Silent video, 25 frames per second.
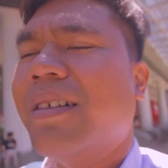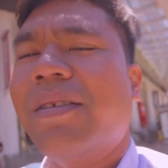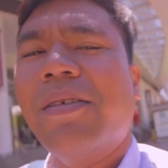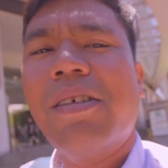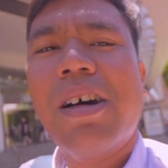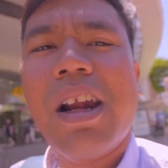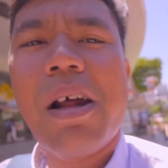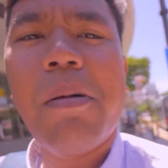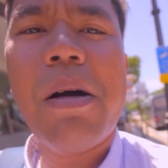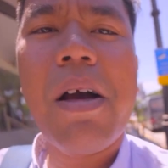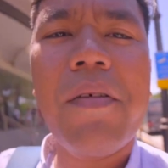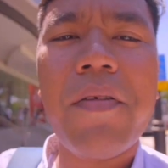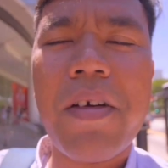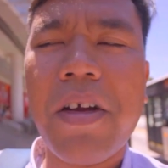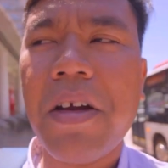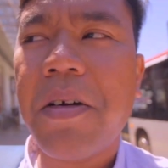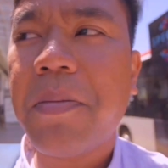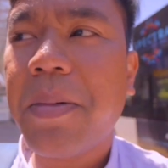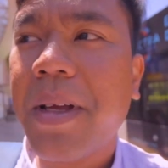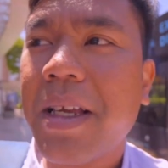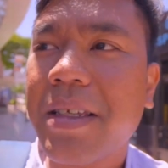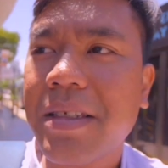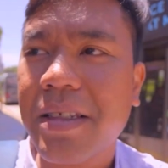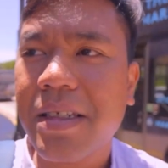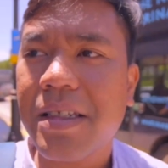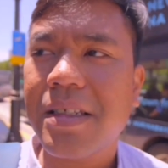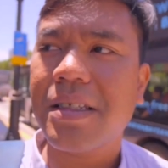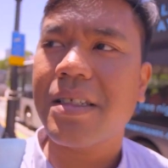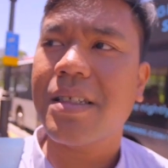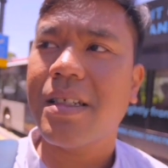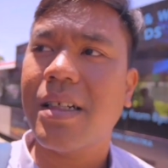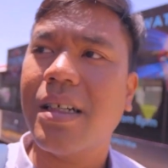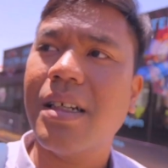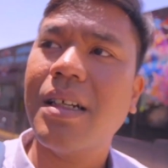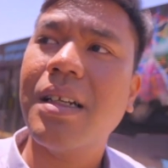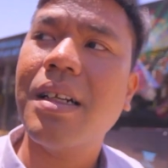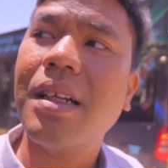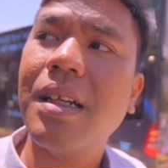one of my favorite places.
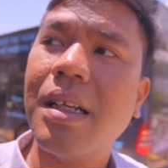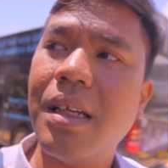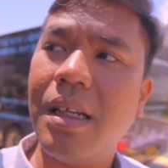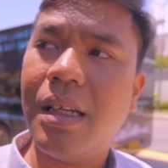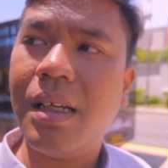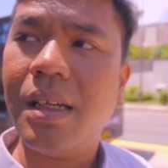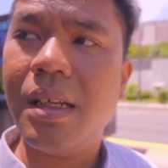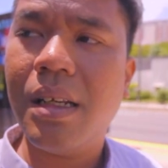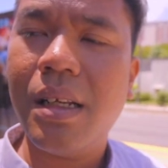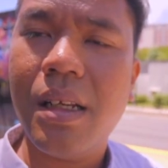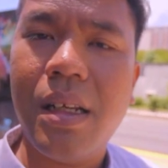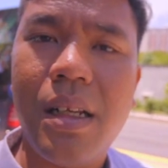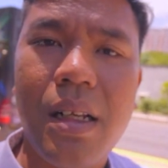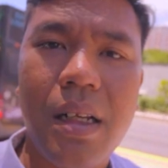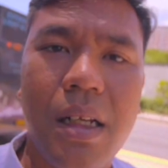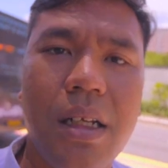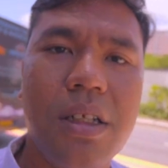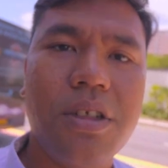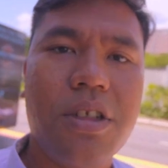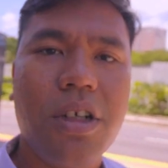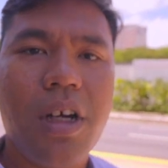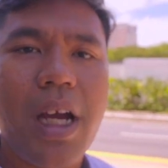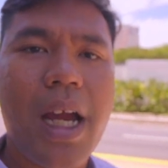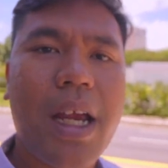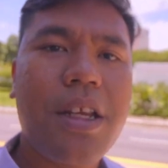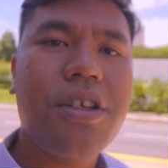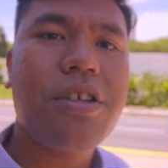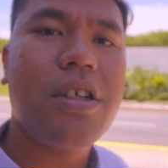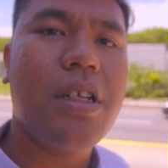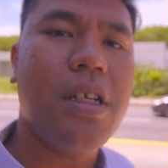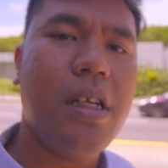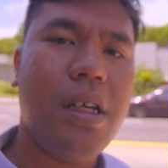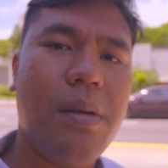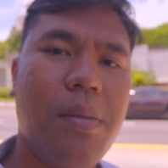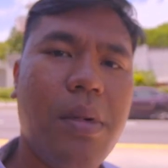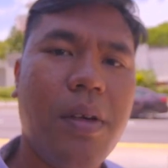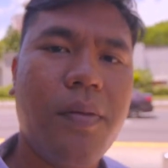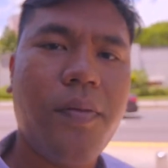So
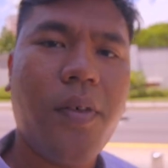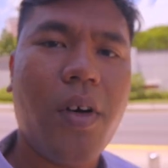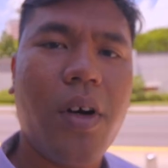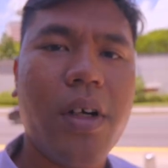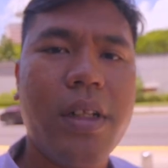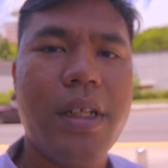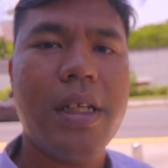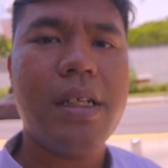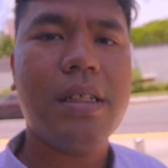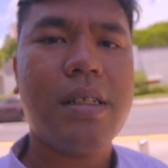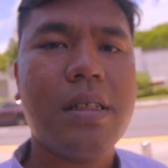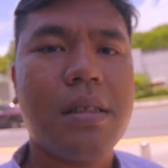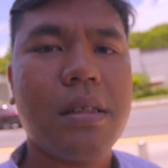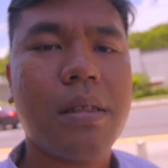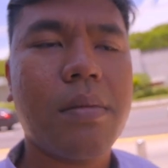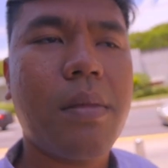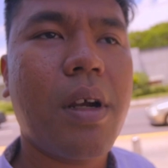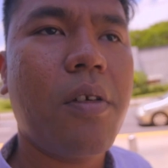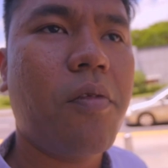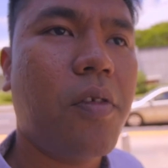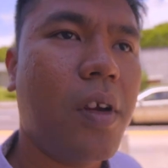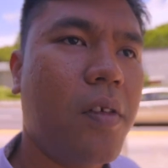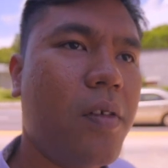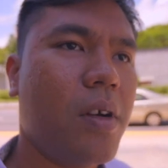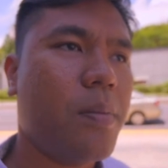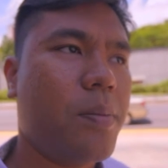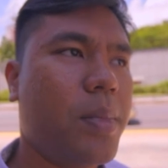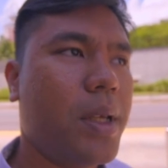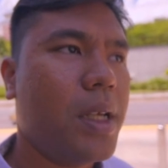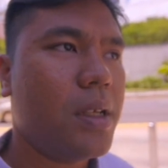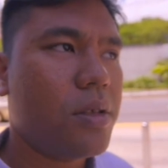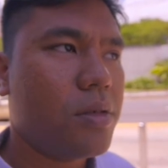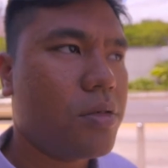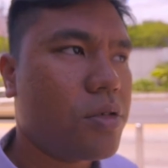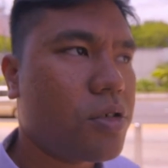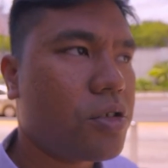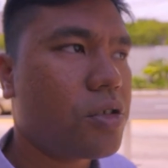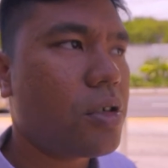actually, before this, my favorite
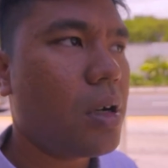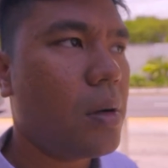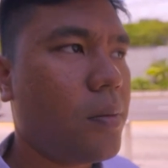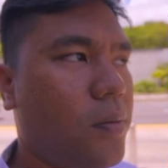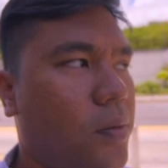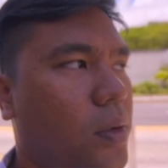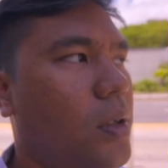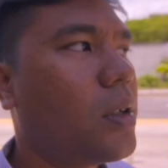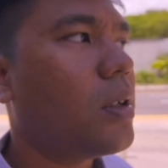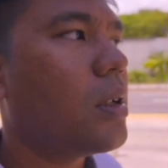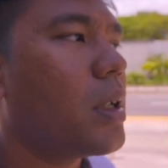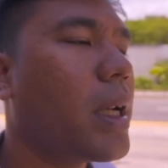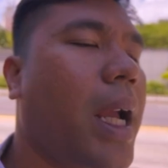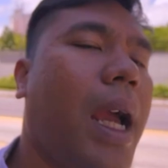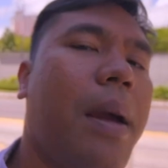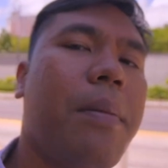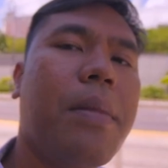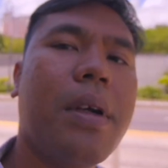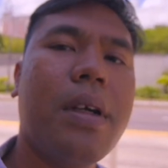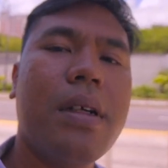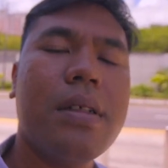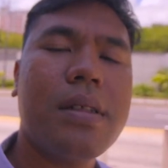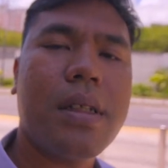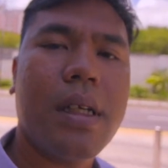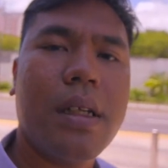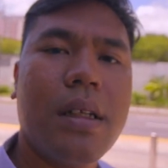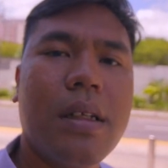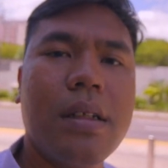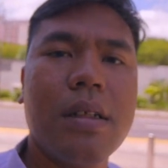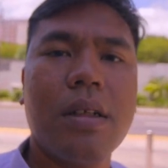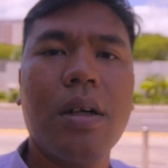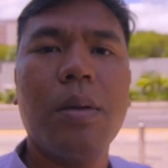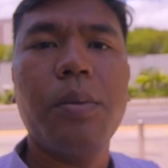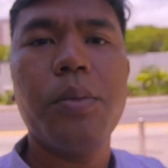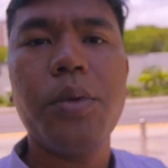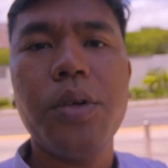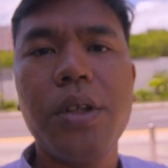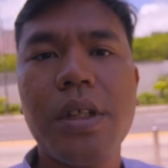place to shop for cameras and
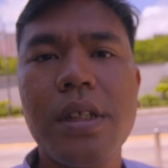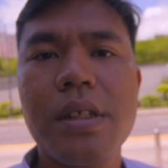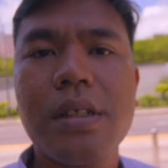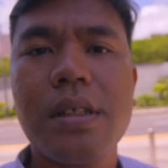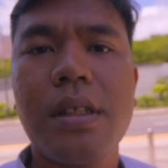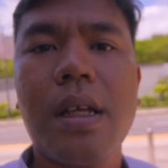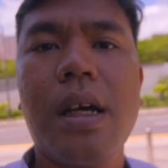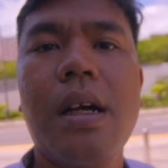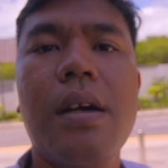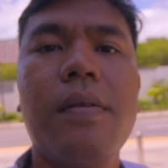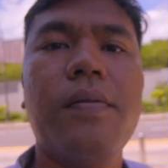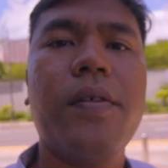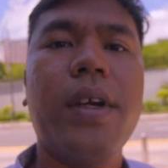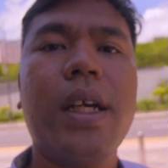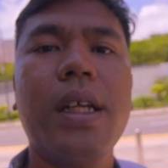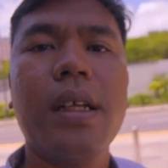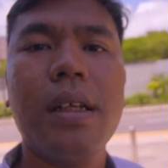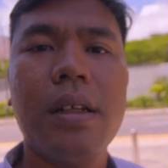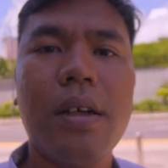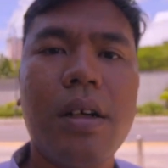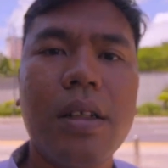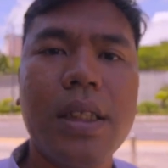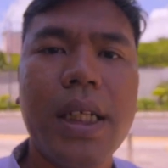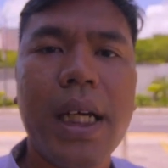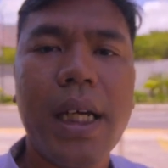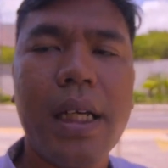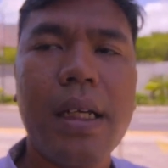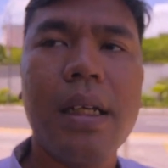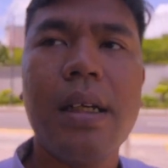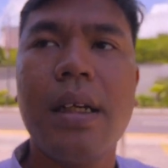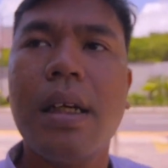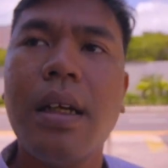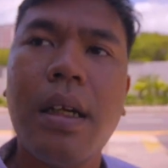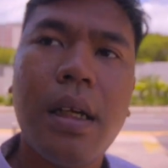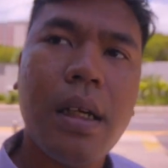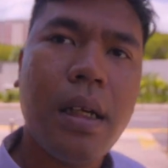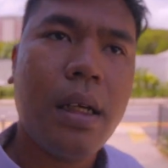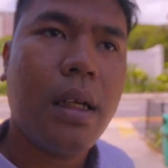computer stuff and all that
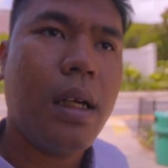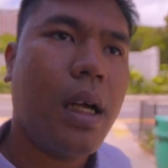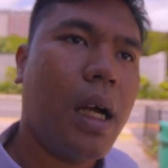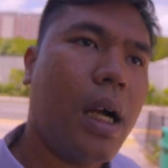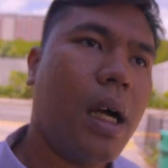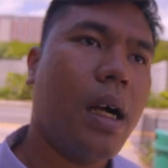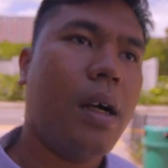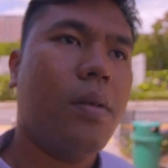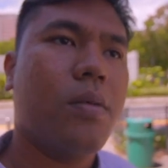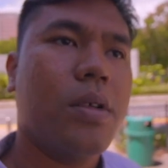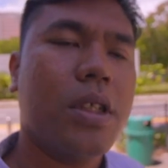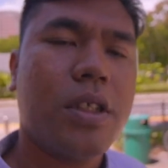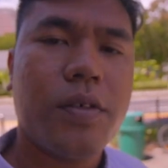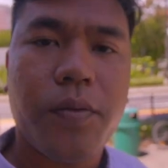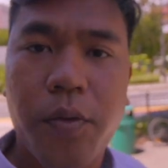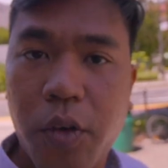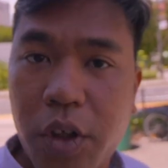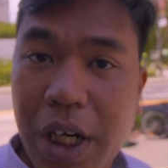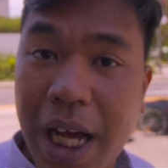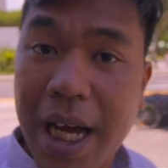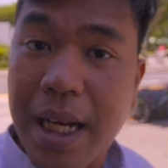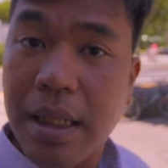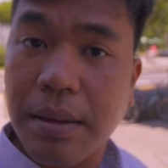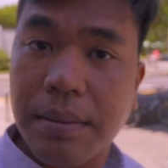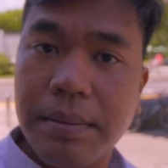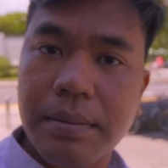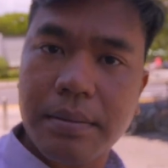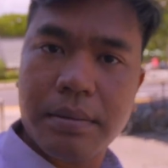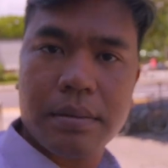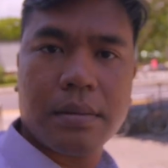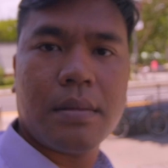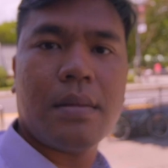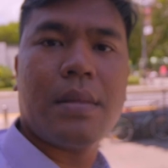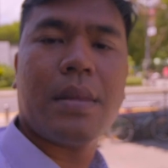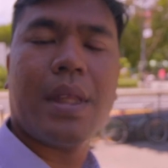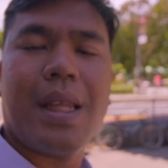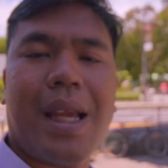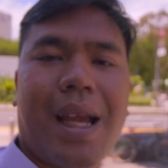was Funan.
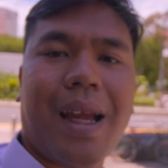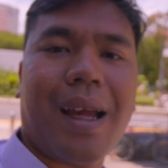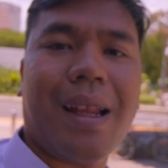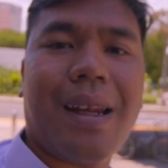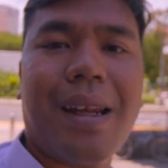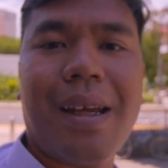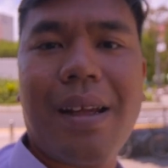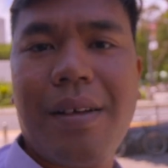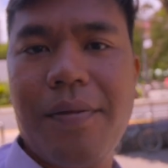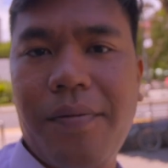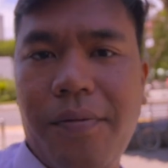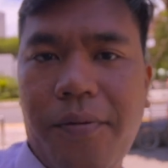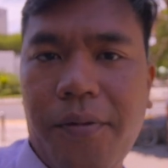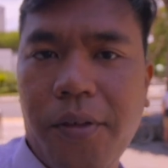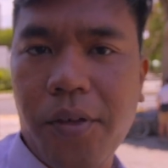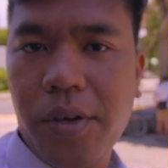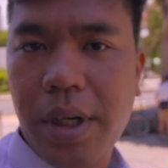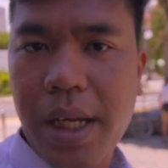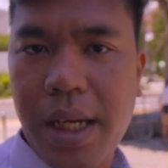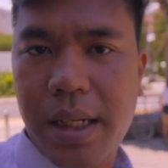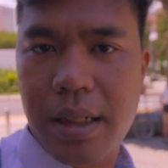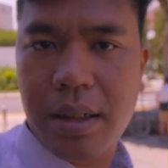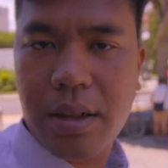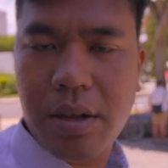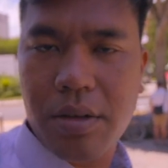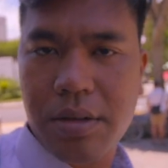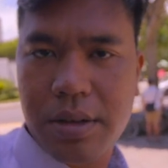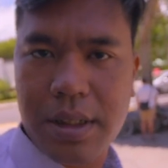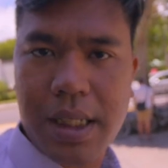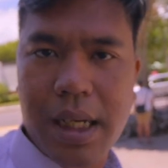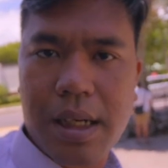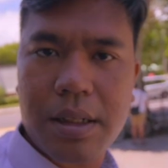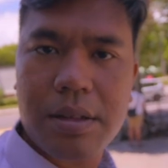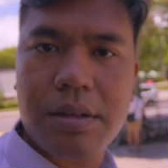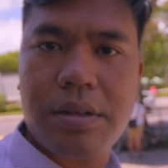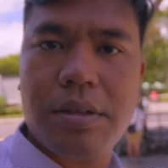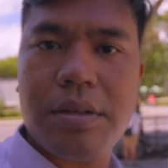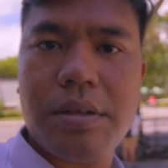And then Funan closed
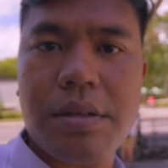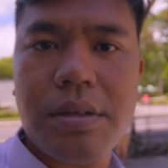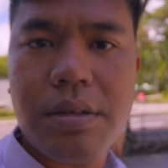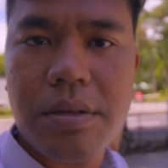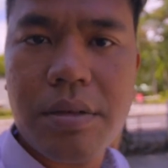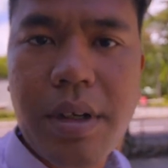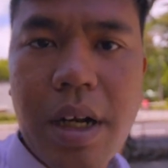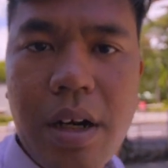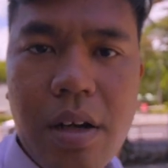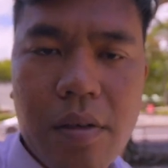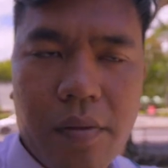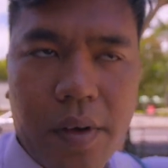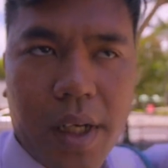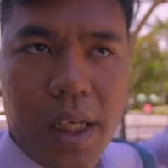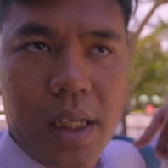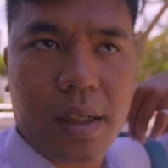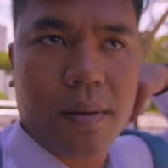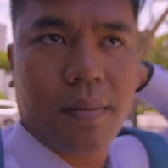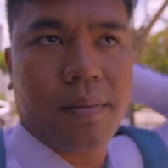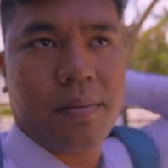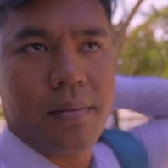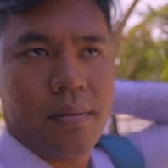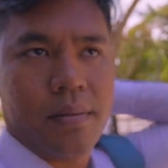down to renovate.